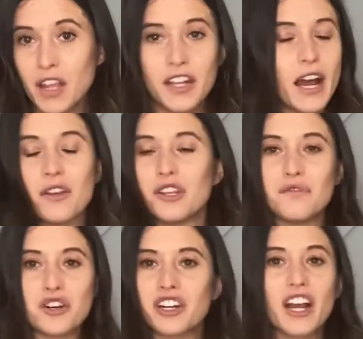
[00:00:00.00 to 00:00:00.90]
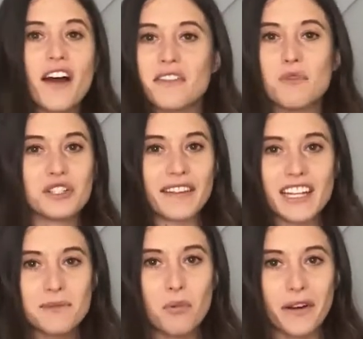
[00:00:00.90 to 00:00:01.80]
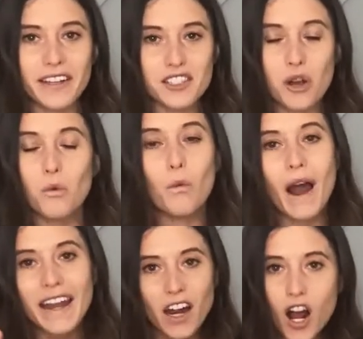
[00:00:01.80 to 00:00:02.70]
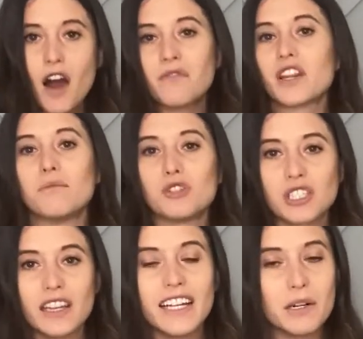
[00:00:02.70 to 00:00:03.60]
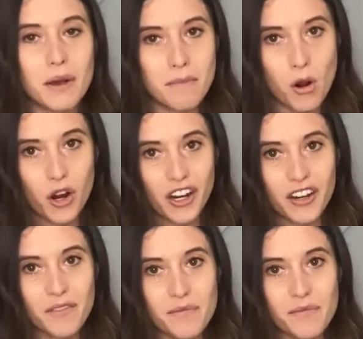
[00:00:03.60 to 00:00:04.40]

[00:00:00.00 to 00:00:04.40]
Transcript: Now, you've already got them hooked at this point, so why not offer them just a little bit more?